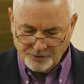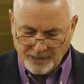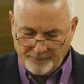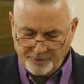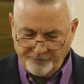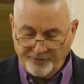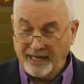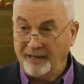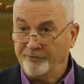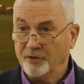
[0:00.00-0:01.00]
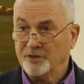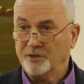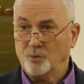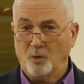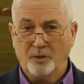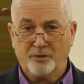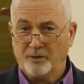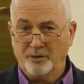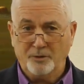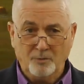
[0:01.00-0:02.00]
chapter 5, verses 1
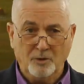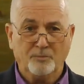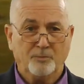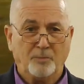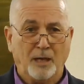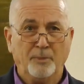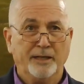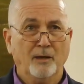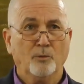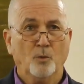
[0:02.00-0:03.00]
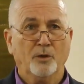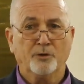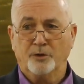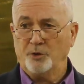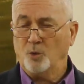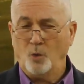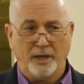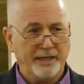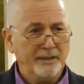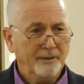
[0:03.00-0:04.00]
through, we'll probably go 1 through
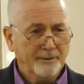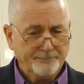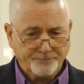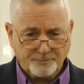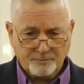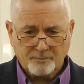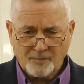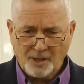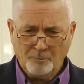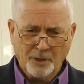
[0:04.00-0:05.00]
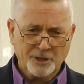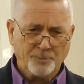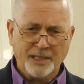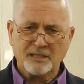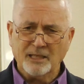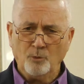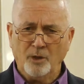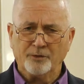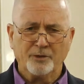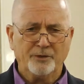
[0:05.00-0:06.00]
20, but especially
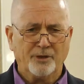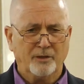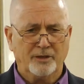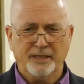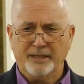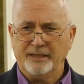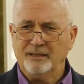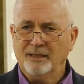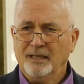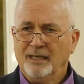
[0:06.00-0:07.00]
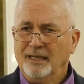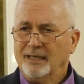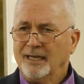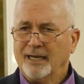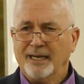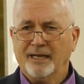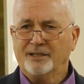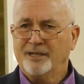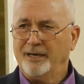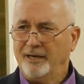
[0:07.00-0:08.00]
1 through 13. God had a
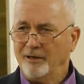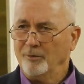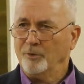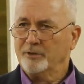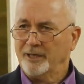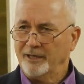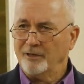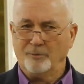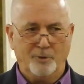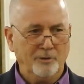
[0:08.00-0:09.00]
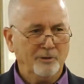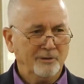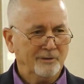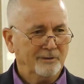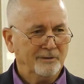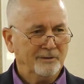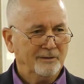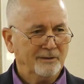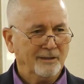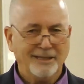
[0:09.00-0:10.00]
terrible, terrible
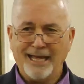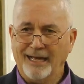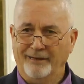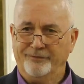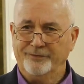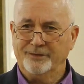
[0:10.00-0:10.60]
life.